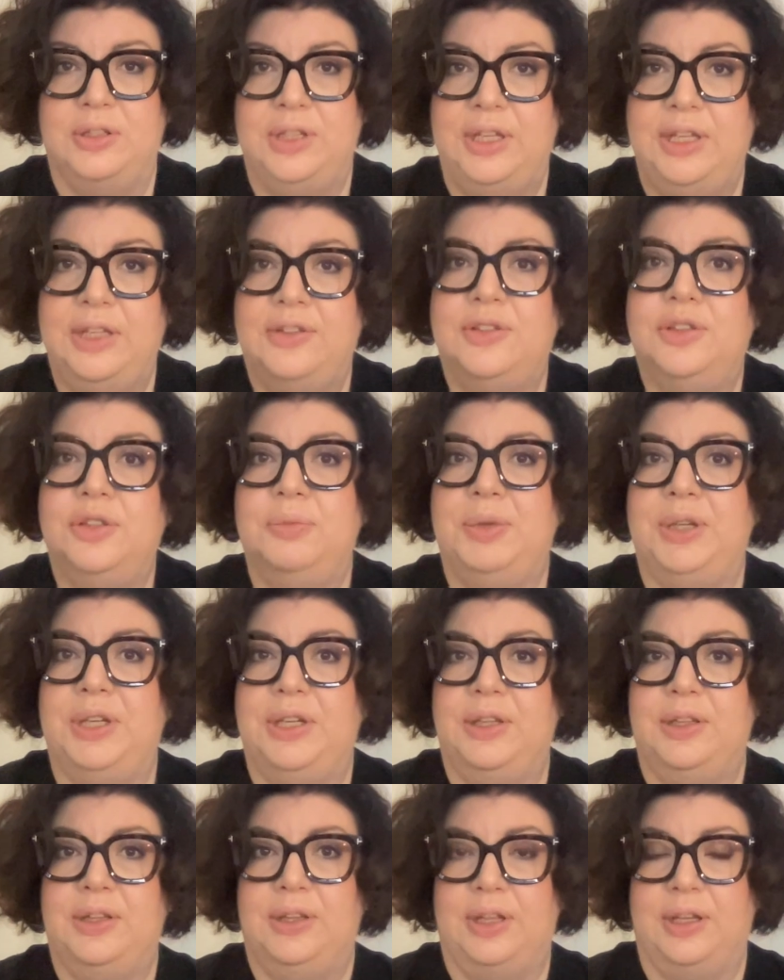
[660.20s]
needs to be
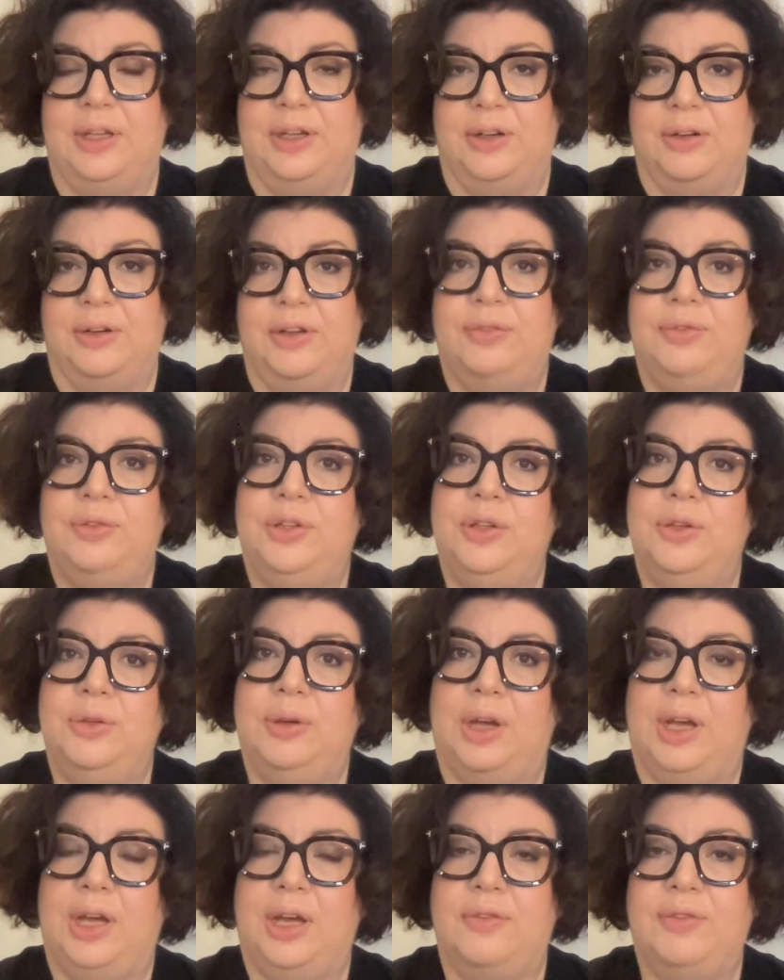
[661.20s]
in there, if you
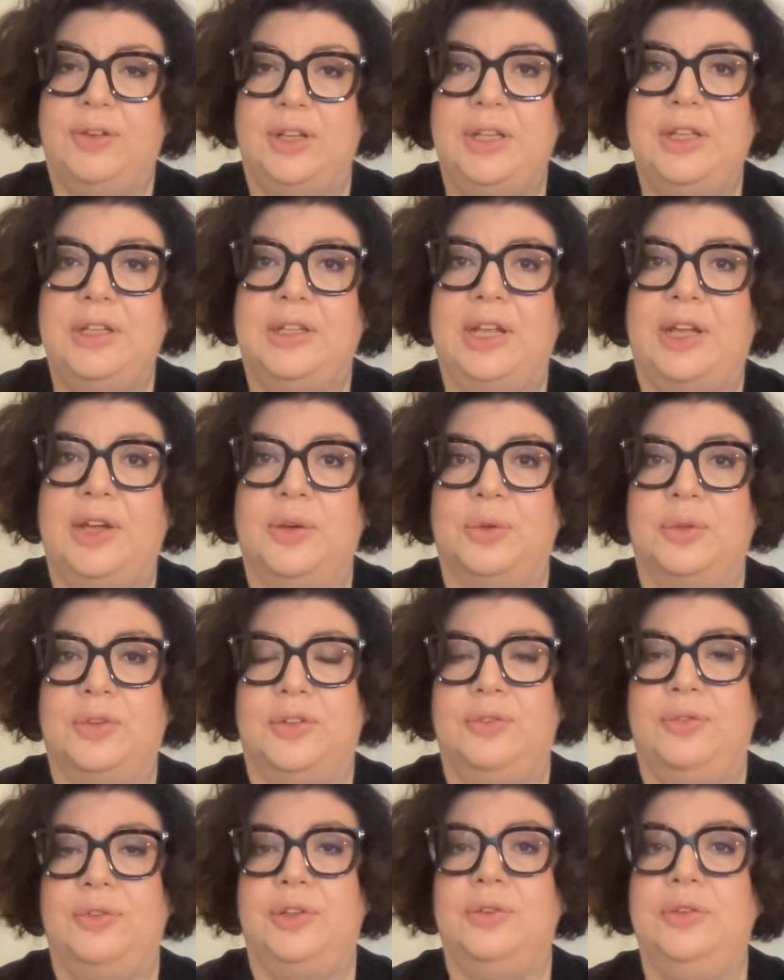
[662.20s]
have any doubts,
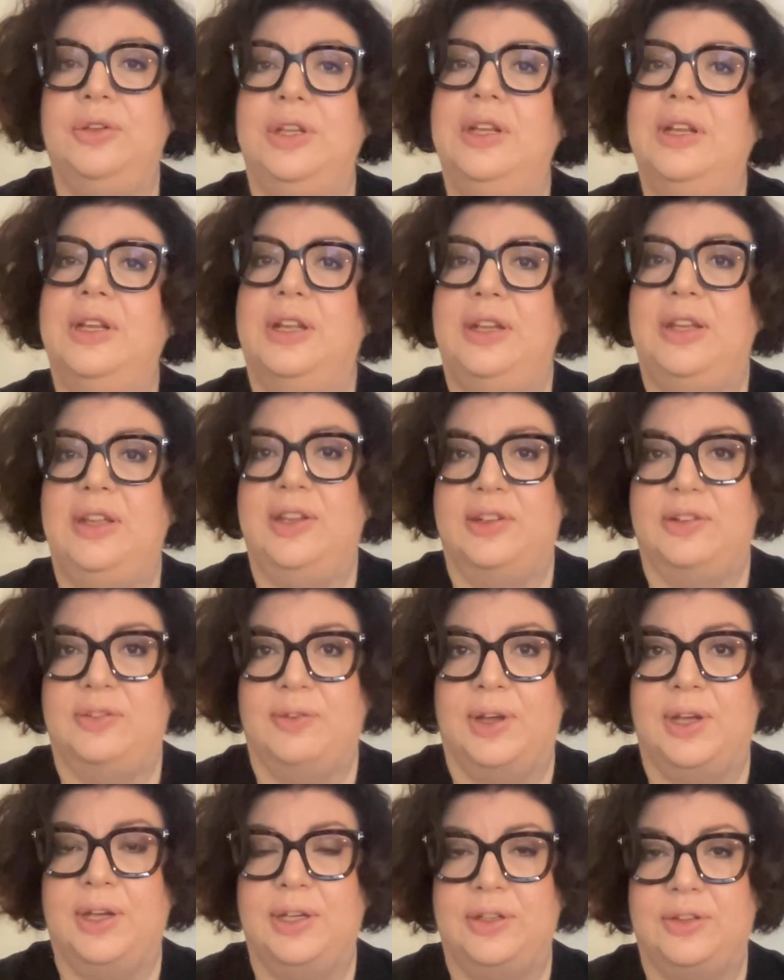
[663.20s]
if you need any
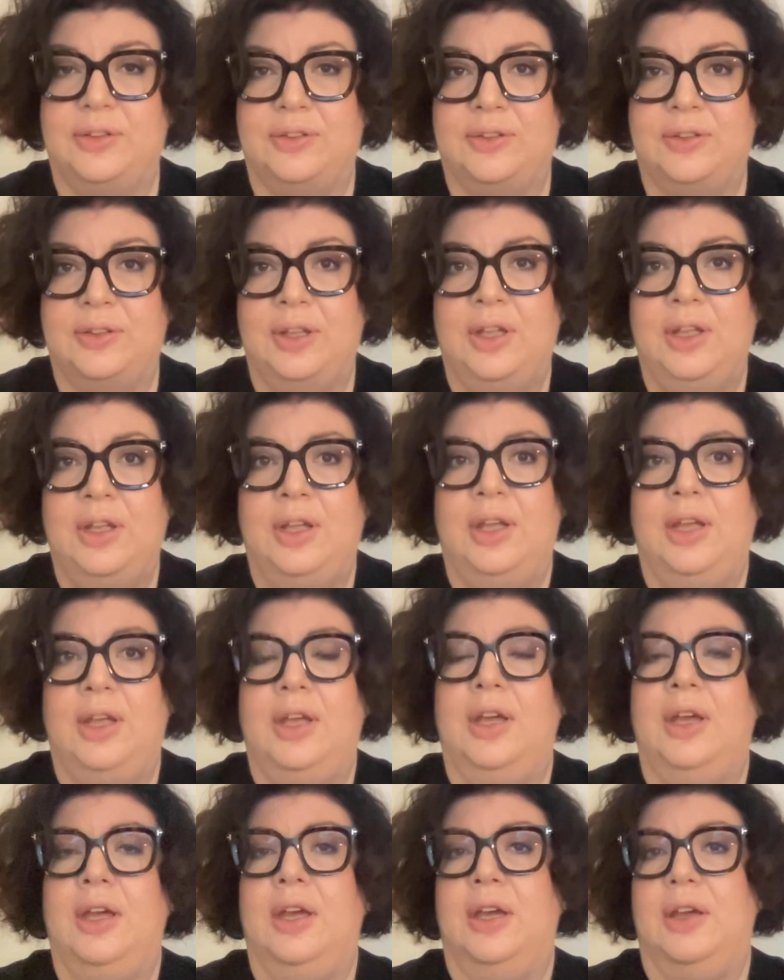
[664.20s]
advice,
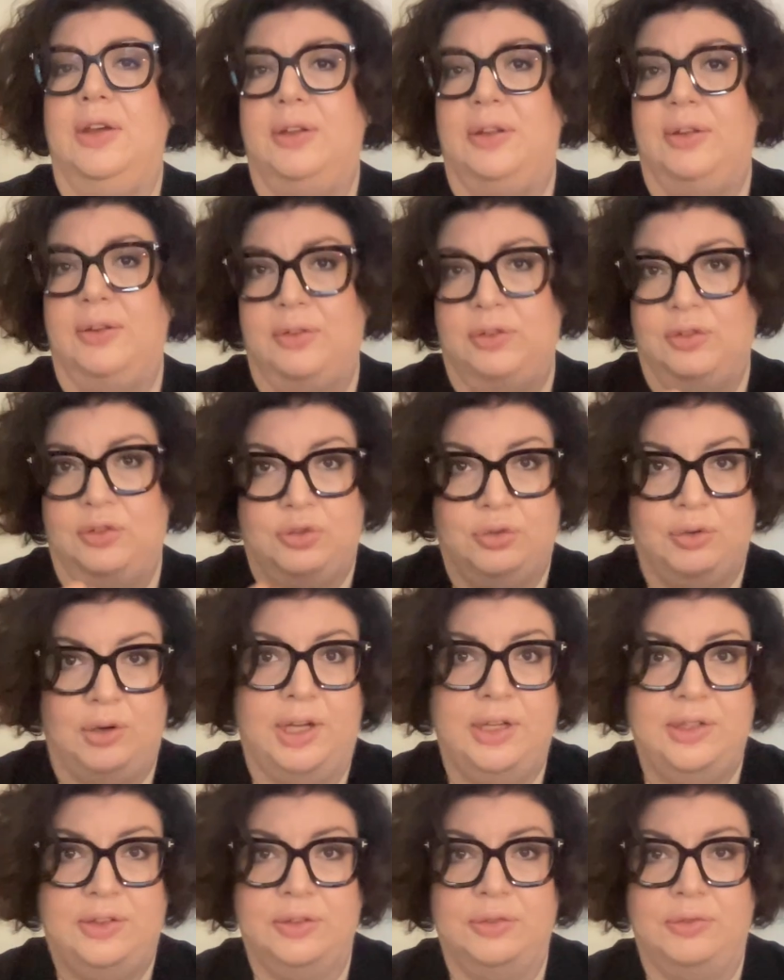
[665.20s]

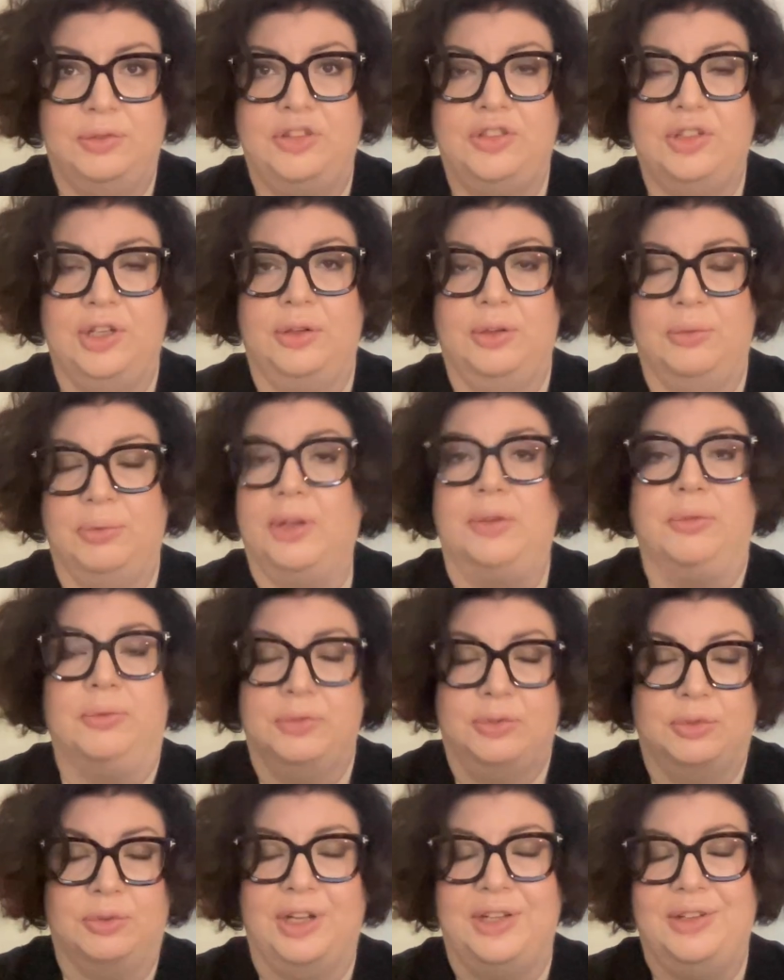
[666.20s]
try to reach out,
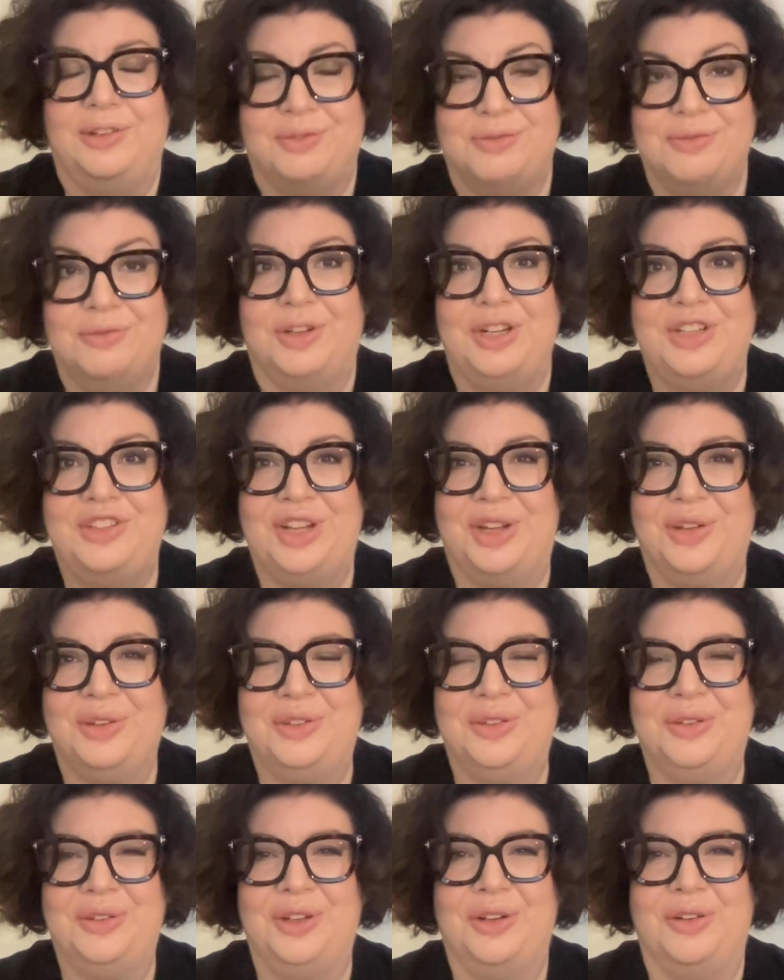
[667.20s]
reach out
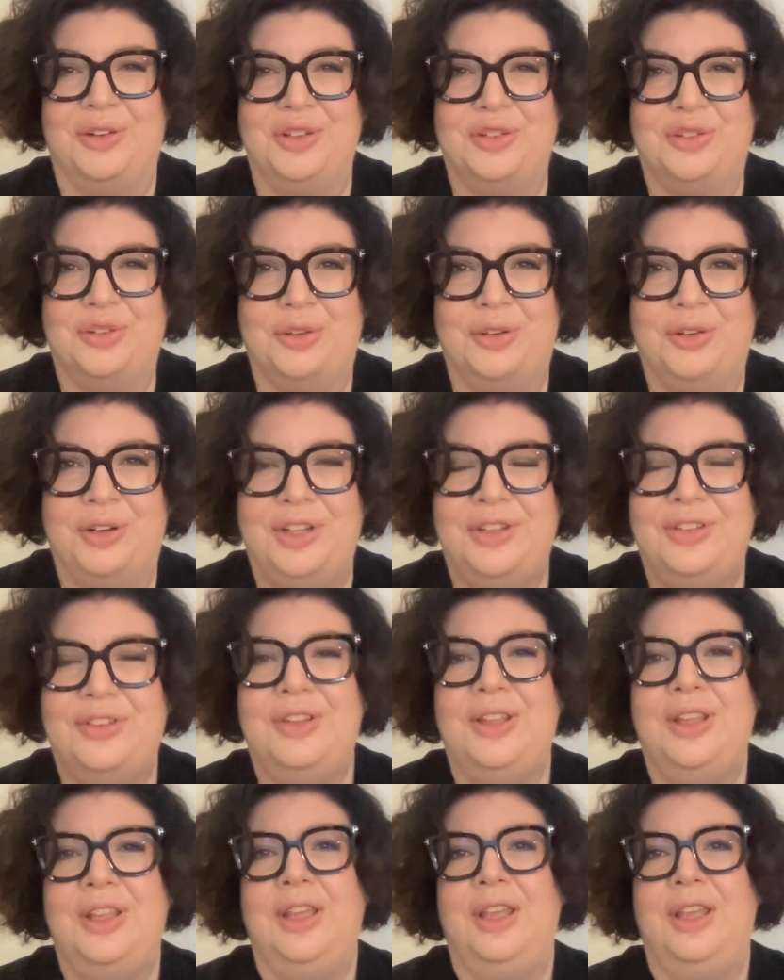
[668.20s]
to your insurers.